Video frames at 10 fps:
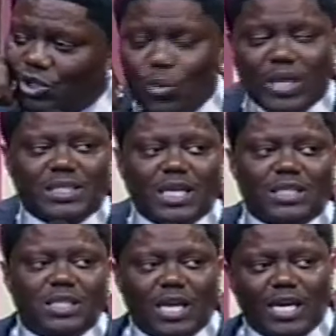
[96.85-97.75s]

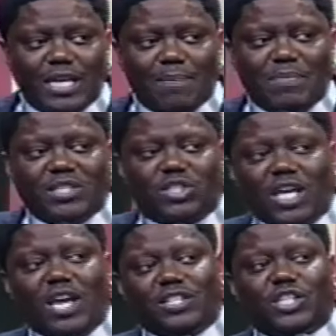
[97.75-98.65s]
26 years, that bitch
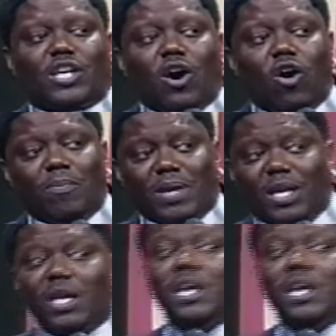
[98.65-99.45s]
still, she called me.